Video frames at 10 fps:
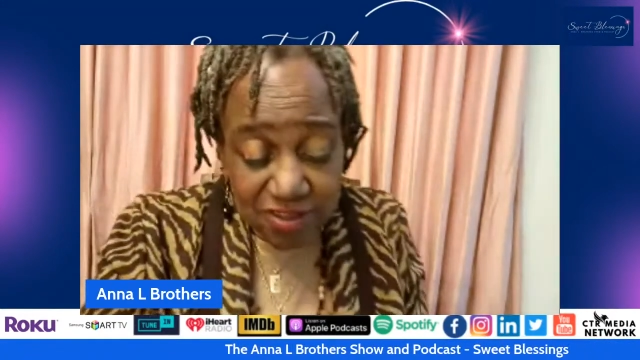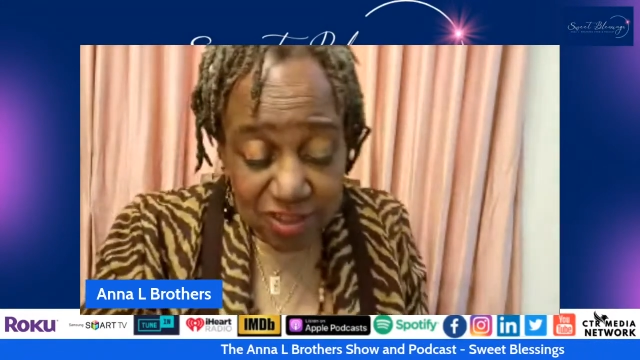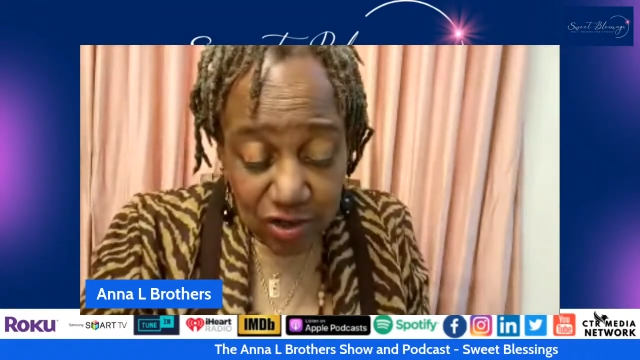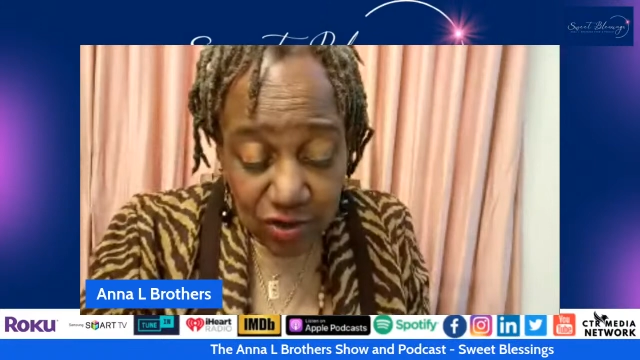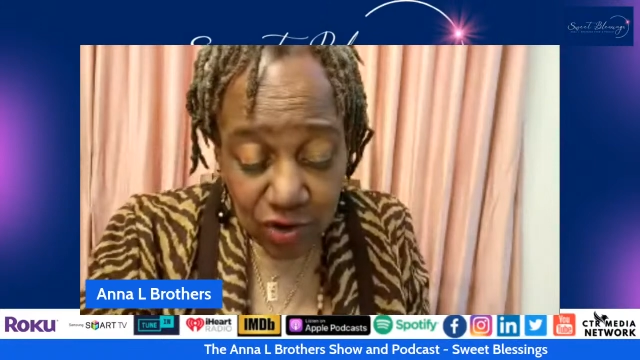
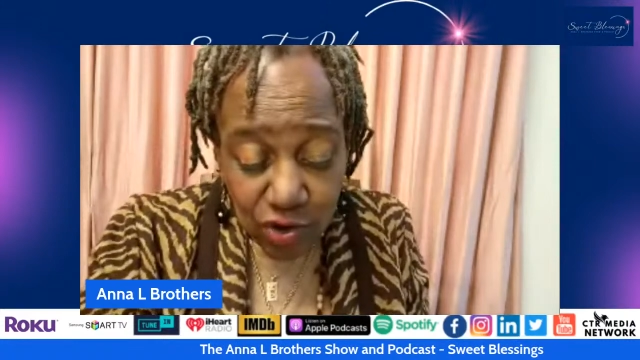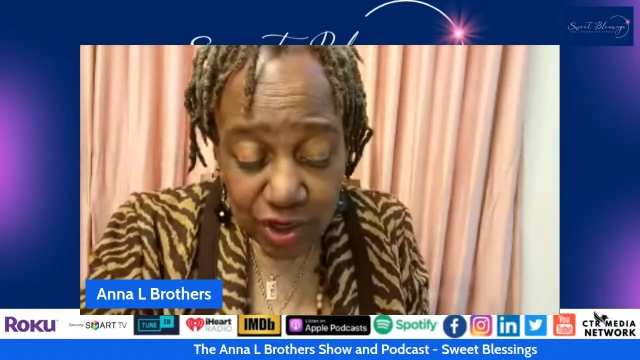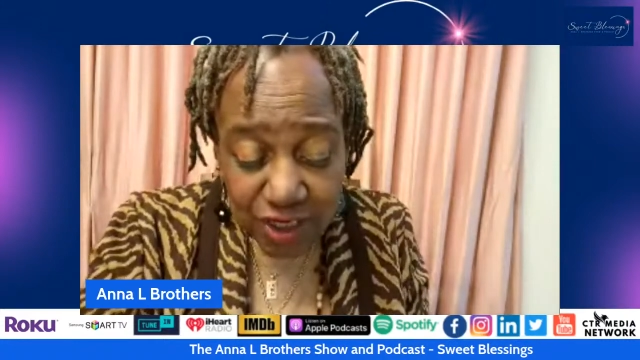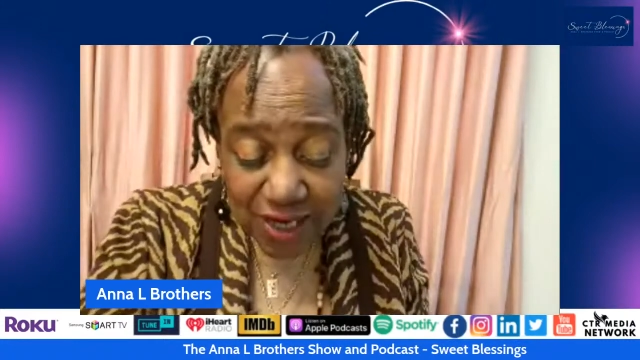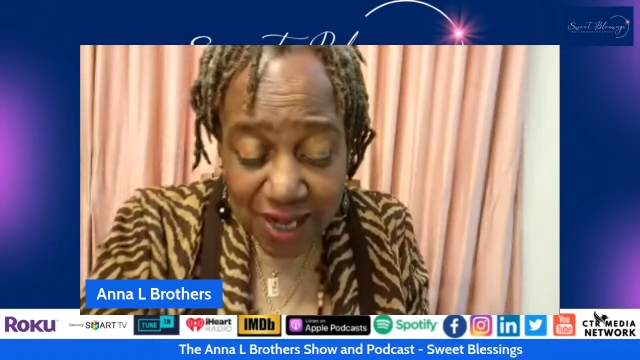So
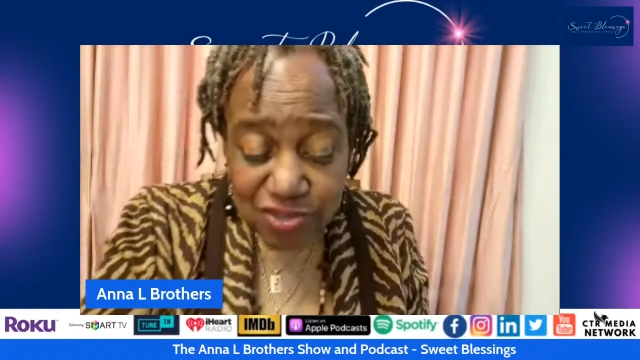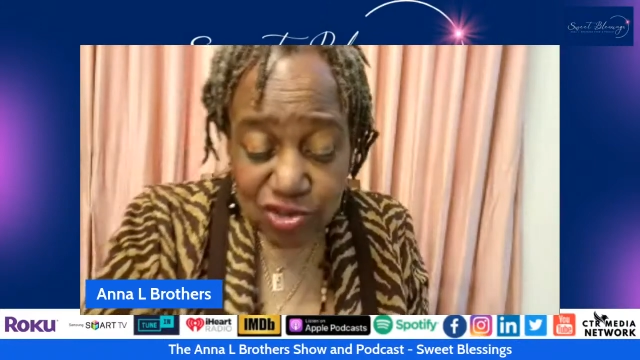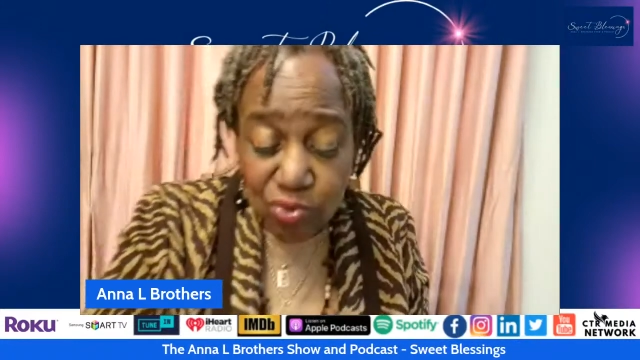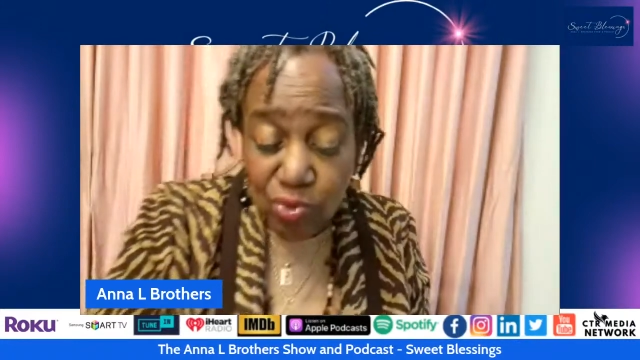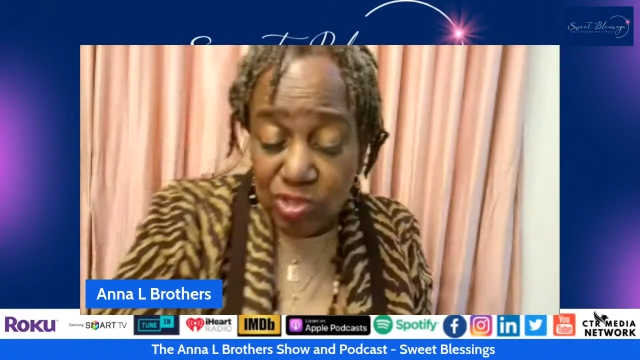organize
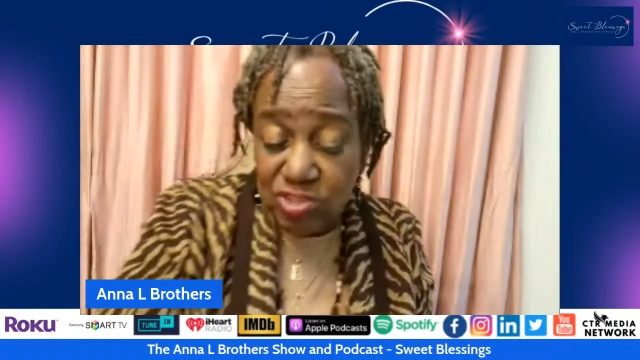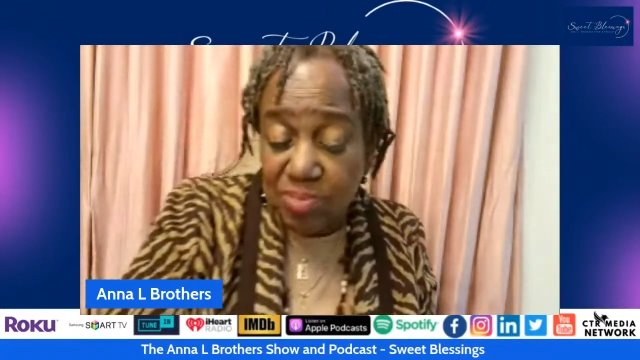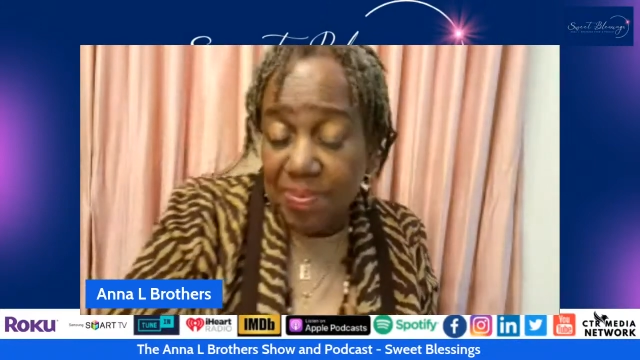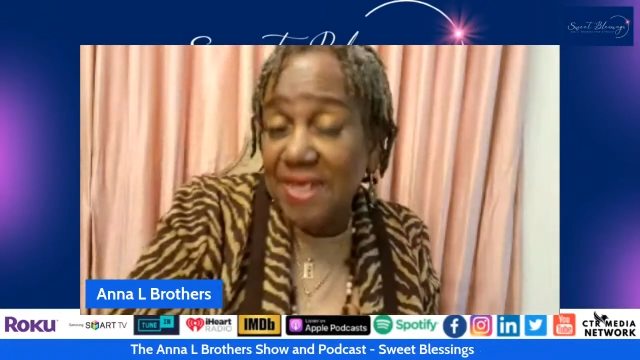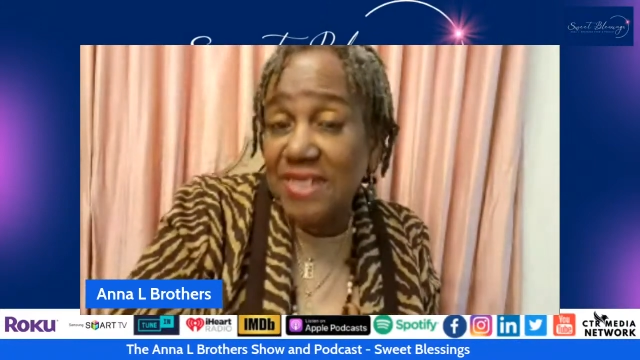your
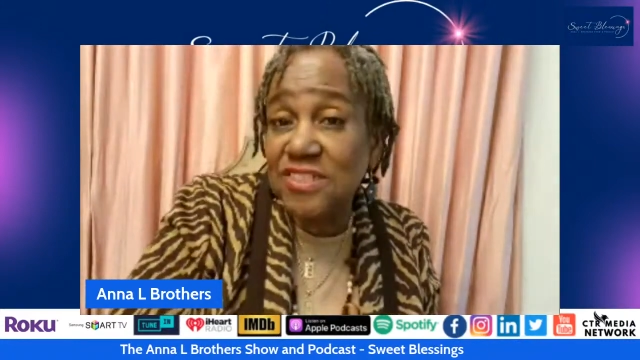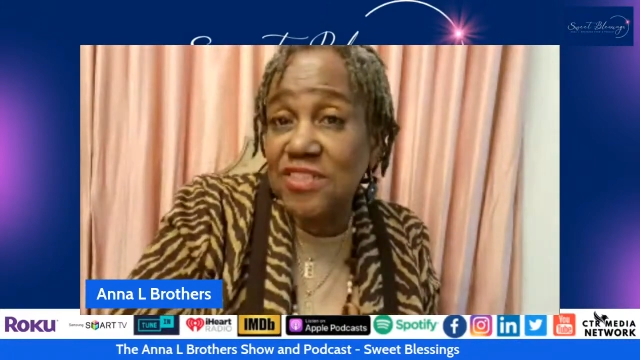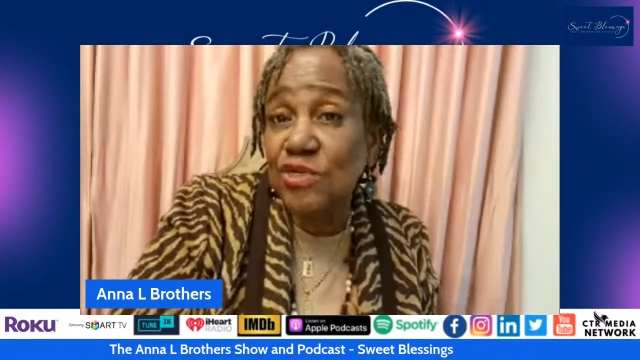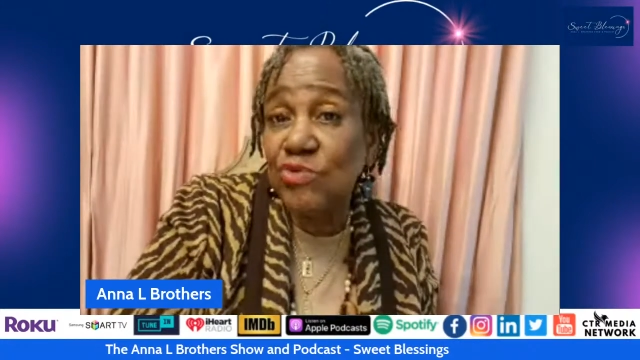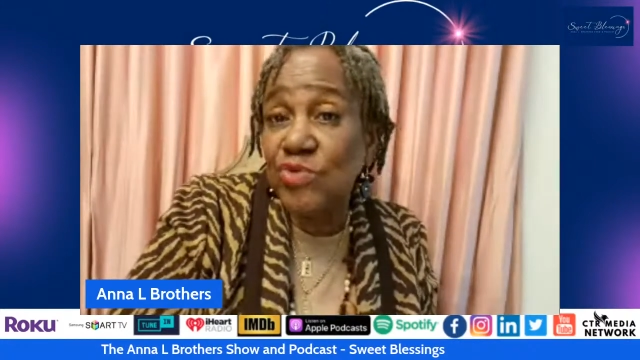
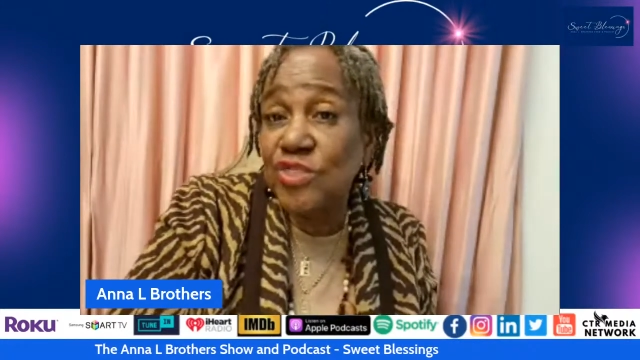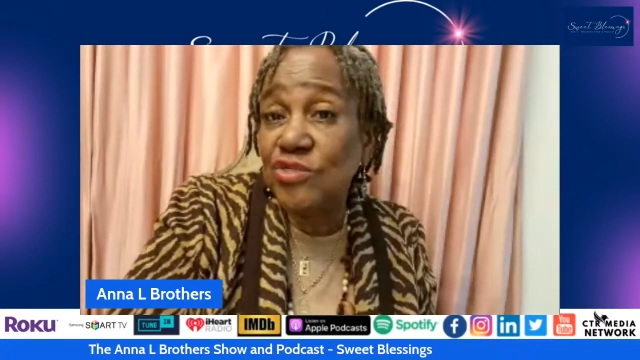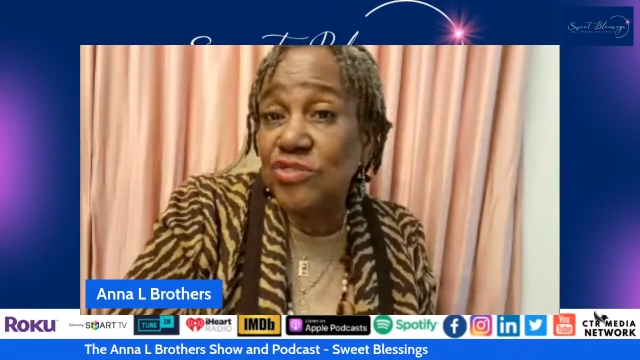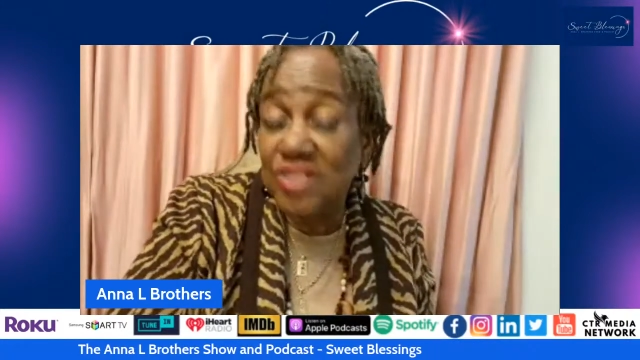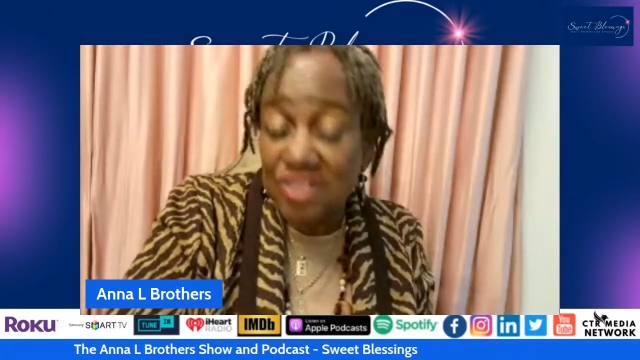workspace to
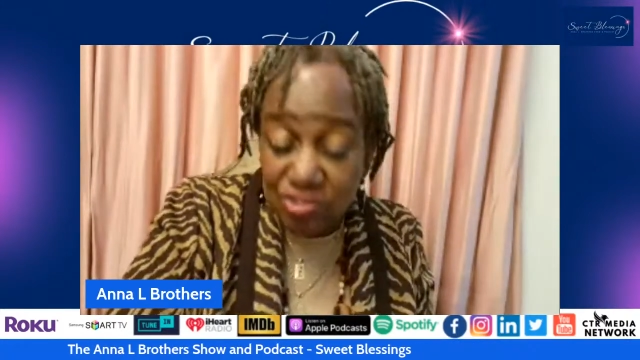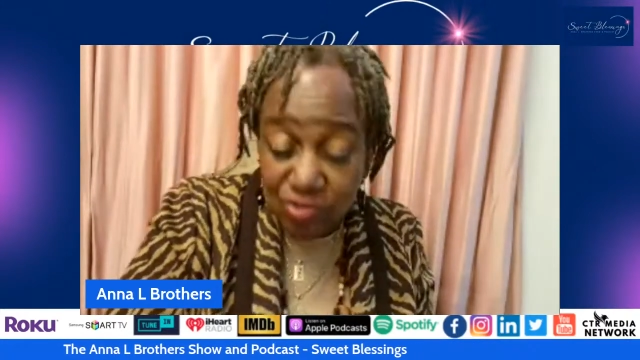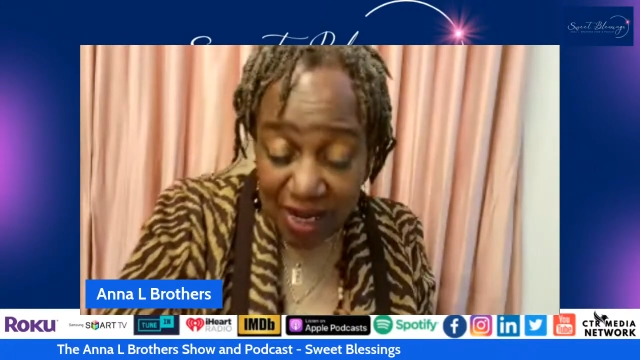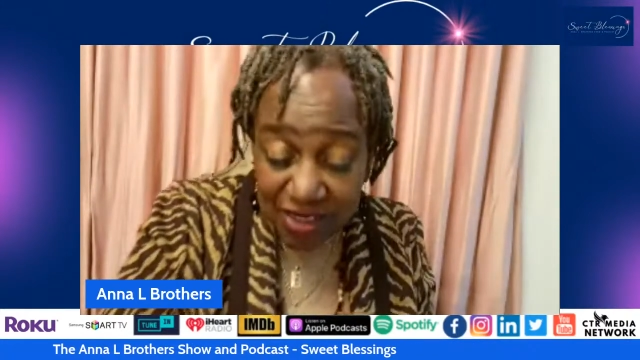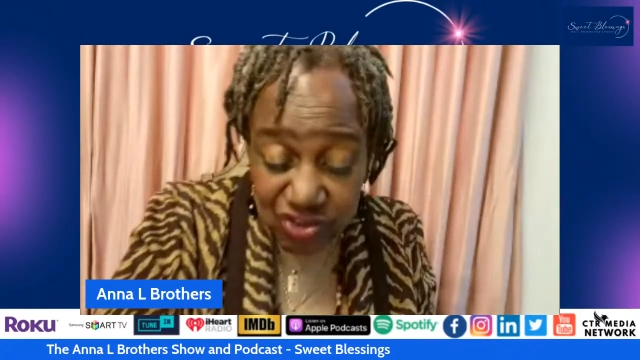reduce
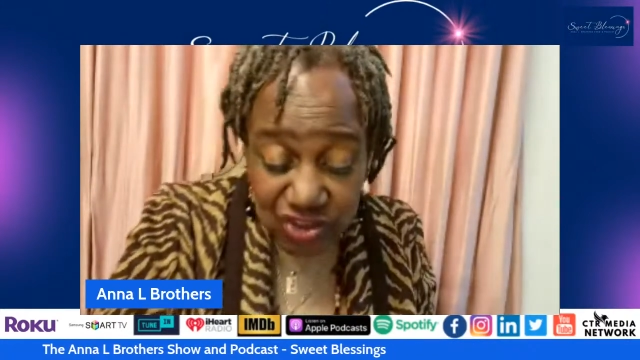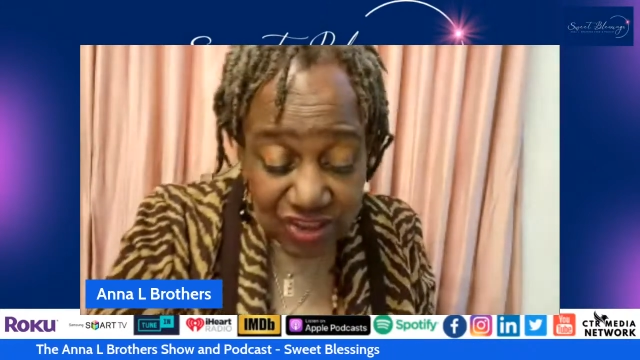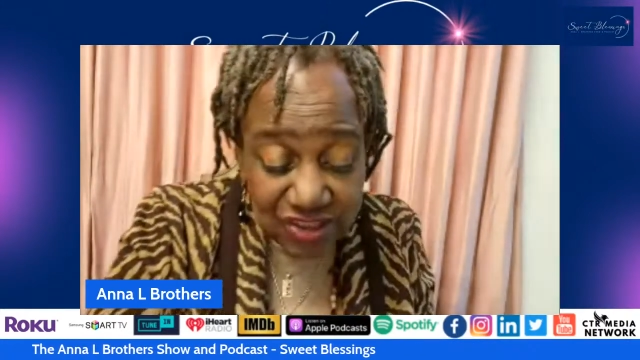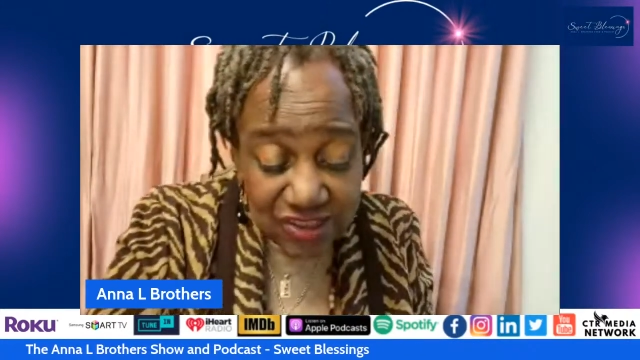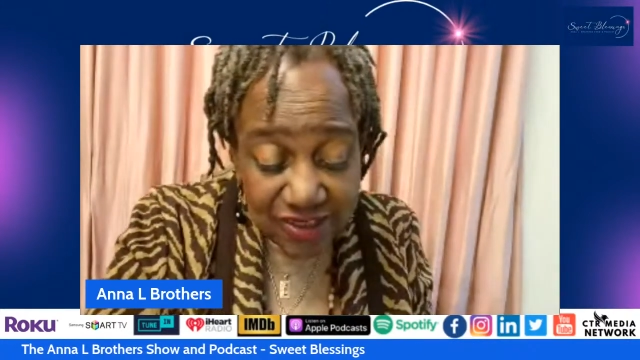
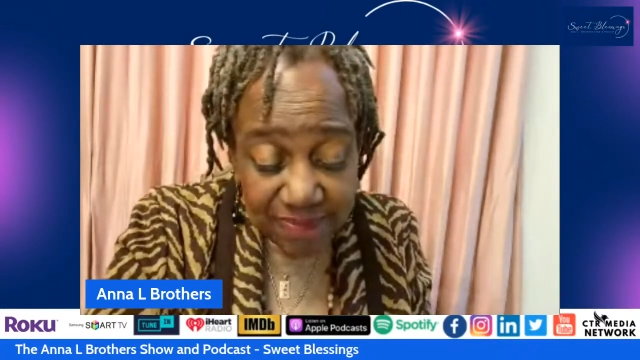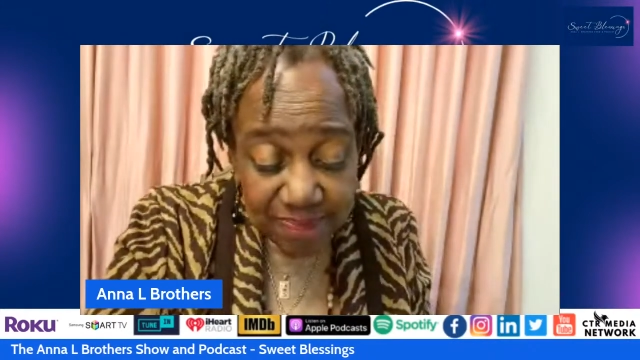distractions.